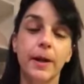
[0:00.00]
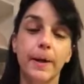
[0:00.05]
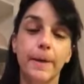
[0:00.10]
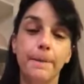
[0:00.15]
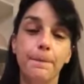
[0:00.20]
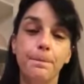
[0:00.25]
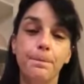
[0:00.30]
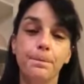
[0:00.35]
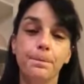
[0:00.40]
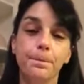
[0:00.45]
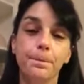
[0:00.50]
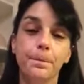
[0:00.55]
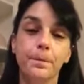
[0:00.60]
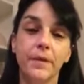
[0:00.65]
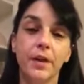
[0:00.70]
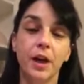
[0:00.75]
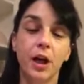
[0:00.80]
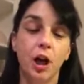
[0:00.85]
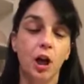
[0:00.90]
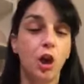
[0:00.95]

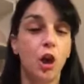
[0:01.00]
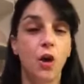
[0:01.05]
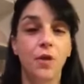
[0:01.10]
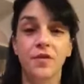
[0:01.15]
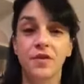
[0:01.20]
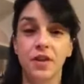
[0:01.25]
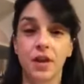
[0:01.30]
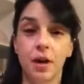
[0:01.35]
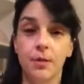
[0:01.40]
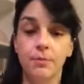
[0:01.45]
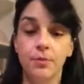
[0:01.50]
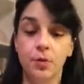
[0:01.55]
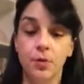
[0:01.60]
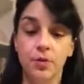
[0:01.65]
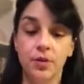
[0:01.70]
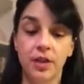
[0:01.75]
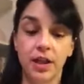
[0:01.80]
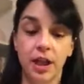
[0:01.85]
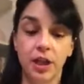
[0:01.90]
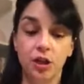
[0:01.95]
a lot of
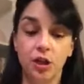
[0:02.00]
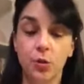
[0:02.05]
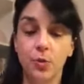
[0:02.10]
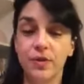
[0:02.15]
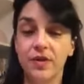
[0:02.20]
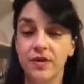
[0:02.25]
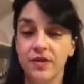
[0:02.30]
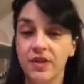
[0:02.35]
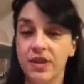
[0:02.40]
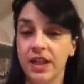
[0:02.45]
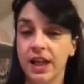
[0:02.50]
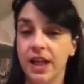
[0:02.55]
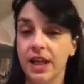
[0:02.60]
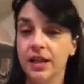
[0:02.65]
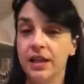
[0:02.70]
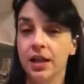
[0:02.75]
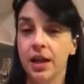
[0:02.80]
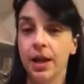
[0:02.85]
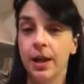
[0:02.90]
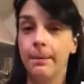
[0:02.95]
samples, and you would have
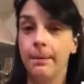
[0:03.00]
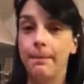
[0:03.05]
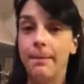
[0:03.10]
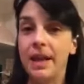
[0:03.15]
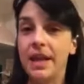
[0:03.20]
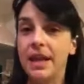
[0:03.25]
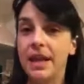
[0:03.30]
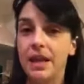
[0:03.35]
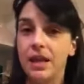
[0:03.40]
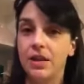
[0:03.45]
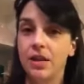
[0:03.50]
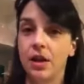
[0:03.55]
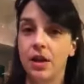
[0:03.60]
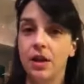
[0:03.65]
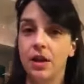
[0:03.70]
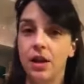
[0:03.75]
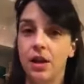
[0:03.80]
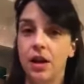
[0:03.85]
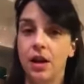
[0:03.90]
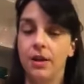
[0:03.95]
seen many
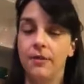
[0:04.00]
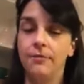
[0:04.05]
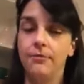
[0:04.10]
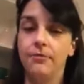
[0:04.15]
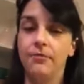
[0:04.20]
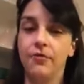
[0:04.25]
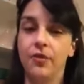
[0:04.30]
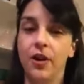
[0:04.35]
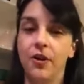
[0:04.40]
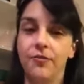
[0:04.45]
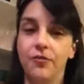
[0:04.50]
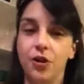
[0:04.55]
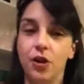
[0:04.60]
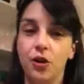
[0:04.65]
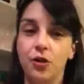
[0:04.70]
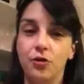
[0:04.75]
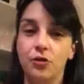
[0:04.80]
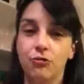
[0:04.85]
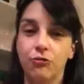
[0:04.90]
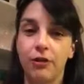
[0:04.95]
that I've
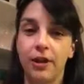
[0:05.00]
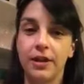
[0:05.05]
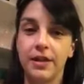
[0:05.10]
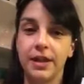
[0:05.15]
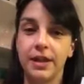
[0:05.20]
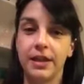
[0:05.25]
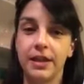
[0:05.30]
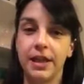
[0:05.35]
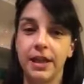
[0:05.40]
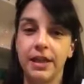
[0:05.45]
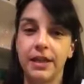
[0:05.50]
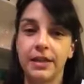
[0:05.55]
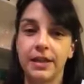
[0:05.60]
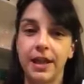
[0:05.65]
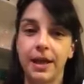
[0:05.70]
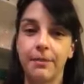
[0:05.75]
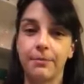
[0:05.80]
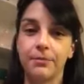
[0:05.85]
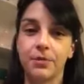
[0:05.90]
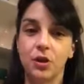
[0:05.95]
used creating these
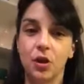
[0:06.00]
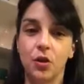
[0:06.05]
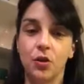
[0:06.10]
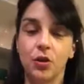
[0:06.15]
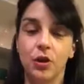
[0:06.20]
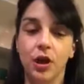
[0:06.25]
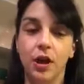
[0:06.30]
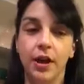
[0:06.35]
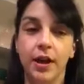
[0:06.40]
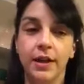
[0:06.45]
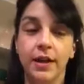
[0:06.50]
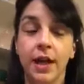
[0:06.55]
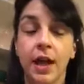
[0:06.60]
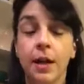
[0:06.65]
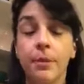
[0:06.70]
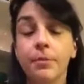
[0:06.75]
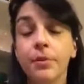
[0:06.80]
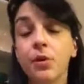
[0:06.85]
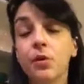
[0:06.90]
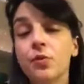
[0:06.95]
stamps online.
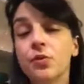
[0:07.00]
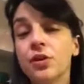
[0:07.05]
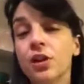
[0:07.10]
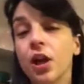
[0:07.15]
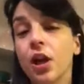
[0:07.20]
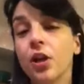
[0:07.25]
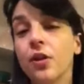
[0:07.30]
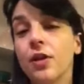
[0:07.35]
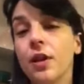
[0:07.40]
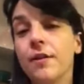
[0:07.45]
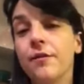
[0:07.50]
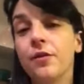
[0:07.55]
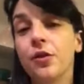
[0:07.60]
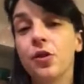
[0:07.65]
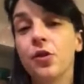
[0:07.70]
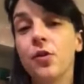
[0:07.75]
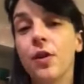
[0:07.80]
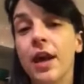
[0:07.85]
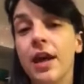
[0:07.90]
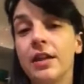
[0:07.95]
But also, if
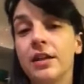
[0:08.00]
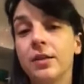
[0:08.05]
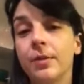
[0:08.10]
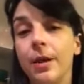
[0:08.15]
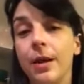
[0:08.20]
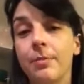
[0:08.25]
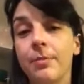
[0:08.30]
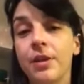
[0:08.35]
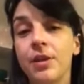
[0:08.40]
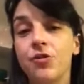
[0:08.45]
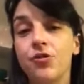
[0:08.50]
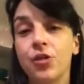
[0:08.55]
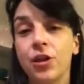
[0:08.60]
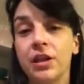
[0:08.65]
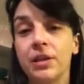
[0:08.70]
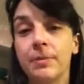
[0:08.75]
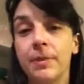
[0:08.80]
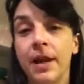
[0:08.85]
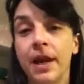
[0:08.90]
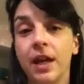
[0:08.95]
you head to our
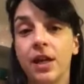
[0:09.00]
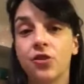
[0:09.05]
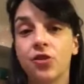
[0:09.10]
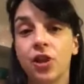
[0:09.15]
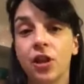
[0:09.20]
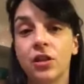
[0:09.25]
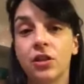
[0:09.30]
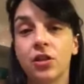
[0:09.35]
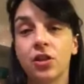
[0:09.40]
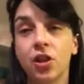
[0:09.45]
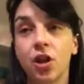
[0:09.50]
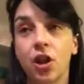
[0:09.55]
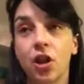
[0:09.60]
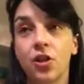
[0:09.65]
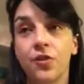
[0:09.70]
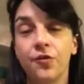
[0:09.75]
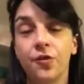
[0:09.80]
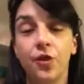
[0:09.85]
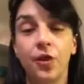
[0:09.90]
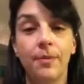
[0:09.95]
Pinterest page and
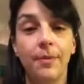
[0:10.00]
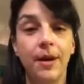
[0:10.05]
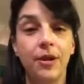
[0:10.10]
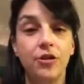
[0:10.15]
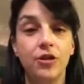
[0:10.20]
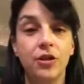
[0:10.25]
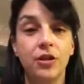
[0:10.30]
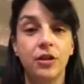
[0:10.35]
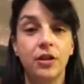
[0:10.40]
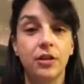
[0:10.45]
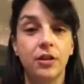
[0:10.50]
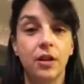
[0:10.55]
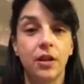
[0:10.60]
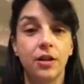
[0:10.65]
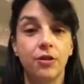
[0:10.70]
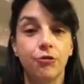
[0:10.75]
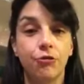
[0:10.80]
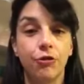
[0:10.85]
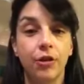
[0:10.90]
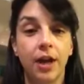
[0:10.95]
search for Imagine,
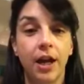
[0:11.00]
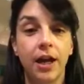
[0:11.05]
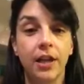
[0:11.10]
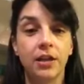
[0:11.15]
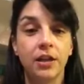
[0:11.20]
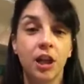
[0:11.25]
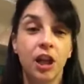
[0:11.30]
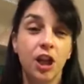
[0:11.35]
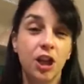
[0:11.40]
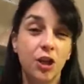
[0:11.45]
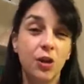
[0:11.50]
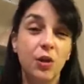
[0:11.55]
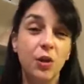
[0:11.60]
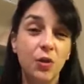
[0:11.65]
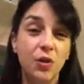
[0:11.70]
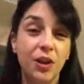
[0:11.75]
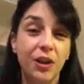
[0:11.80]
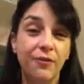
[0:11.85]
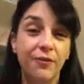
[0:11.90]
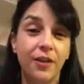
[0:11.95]
Design, Create, you'll
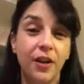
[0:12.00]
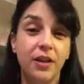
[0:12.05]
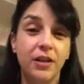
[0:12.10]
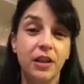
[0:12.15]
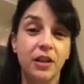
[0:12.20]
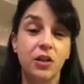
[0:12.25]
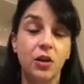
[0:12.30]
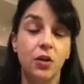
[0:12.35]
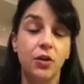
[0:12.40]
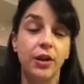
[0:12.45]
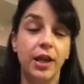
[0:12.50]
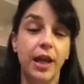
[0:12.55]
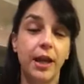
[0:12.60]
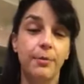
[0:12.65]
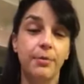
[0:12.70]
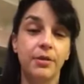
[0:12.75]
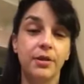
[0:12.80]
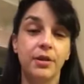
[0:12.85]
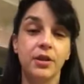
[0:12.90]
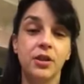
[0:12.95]
also find us on
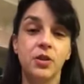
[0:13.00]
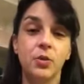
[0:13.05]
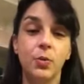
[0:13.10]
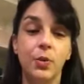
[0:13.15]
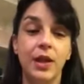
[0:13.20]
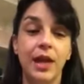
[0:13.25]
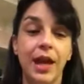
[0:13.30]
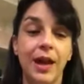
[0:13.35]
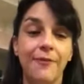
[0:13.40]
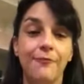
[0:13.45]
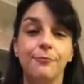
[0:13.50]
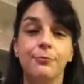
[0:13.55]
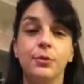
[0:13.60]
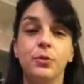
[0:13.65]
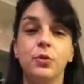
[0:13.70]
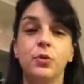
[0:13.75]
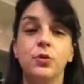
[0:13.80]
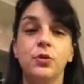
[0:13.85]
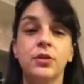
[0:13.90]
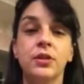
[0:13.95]
there, because we have
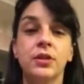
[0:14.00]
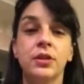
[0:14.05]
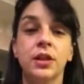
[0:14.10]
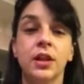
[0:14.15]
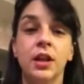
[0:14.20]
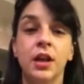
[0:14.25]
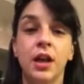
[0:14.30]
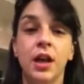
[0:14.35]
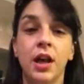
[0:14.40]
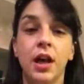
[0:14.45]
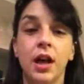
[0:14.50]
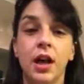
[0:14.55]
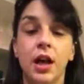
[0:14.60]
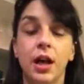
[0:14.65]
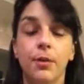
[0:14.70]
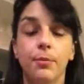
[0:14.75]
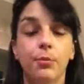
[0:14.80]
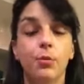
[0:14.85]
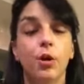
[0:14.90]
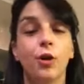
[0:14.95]
boards
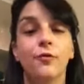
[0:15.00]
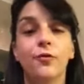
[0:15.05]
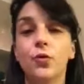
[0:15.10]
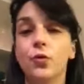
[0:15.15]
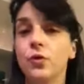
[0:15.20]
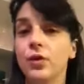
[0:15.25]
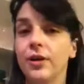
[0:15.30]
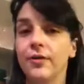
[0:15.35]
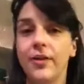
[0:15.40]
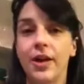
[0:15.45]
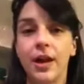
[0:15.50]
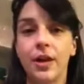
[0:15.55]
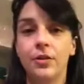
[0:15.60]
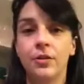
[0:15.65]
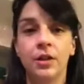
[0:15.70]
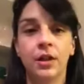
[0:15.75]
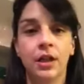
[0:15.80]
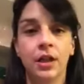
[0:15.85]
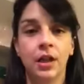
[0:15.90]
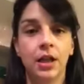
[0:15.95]
of all of
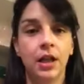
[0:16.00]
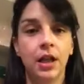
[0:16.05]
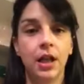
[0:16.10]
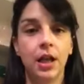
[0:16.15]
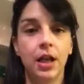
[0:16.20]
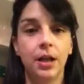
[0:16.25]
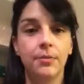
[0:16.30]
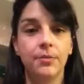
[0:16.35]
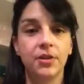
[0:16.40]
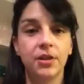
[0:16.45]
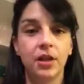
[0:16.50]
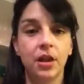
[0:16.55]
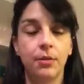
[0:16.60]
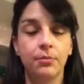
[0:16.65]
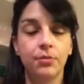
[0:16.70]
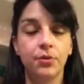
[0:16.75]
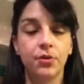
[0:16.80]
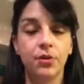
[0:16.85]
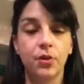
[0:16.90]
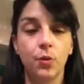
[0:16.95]
our
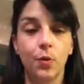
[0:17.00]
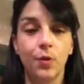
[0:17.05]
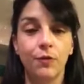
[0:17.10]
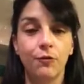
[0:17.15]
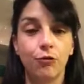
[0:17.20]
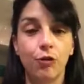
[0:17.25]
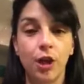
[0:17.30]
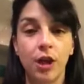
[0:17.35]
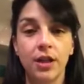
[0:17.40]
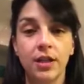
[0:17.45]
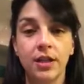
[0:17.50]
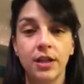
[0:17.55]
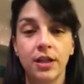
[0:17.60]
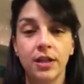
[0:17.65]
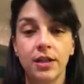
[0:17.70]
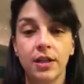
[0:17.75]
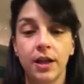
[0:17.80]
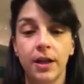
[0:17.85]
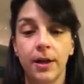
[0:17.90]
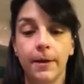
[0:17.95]
samples that we've
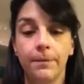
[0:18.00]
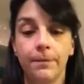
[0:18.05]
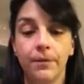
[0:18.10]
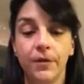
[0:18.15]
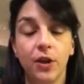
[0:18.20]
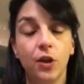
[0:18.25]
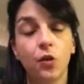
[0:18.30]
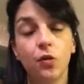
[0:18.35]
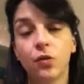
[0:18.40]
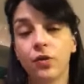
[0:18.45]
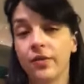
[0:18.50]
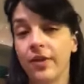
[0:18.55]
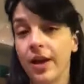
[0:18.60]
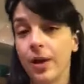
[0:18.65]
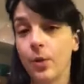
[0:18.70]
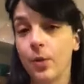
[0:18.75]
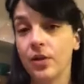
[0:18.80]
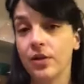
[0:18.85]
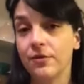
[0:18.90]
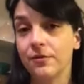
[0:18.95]
created, and all of
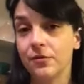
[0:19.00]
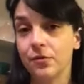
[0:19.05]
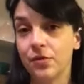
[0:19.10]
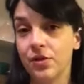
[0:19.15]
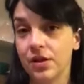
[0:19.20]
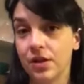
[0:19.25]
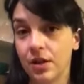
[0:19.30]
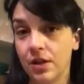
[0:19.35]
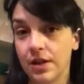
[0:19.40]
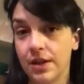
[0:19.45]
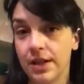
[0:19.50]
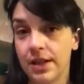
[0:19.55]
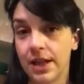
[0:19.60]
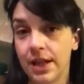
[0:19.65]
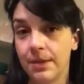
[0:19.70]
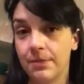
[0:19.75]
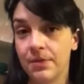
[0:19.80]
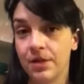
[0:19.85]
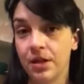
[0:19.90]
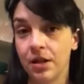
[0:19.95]
our wonderful design
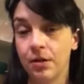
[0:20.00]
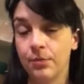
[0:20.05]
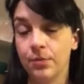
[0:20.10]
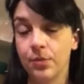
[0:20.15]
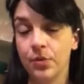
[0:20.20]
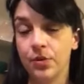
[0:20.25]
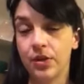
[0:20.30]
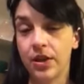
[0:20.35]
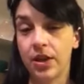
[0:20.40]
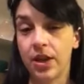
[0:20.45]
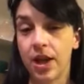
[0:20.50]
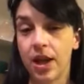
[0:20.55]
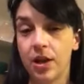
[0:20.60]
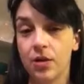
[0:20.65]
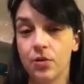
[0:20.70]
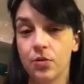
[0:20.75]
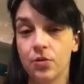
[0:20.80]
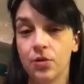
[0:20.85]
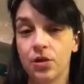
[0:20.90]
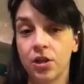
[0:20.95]
team samples are
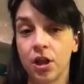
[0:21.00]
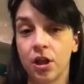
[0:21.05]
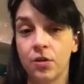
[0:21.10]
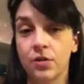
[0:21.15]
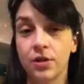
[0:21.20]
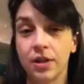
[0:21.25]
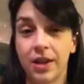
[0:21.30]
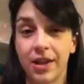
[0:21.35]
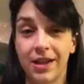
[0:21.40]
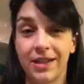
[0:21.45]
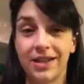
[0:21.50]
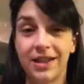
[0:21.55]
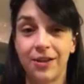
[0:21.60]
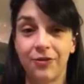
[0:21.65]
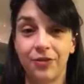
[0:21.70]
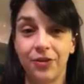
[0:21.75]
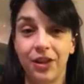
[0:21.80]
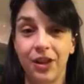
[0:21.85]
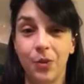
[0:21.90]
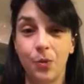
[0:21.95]
there also. So that's
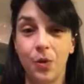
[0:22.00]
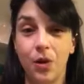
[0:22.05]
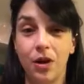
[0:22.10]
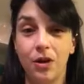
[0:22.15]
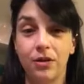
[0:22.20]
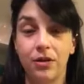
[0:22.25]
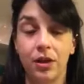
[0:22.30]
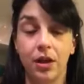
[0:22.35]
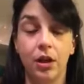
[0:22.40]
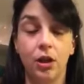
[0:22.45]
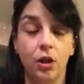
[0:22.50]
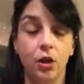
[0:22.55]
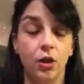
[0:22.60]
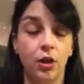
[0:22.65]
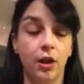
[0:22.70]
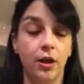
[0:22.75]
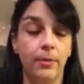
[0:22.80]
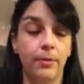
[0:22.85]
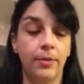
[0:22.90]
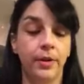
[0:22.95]
definitely worth a
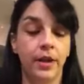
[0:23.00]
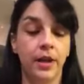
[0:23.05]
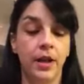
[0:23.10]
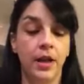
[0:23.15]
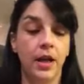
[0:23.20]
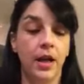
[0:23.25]
look up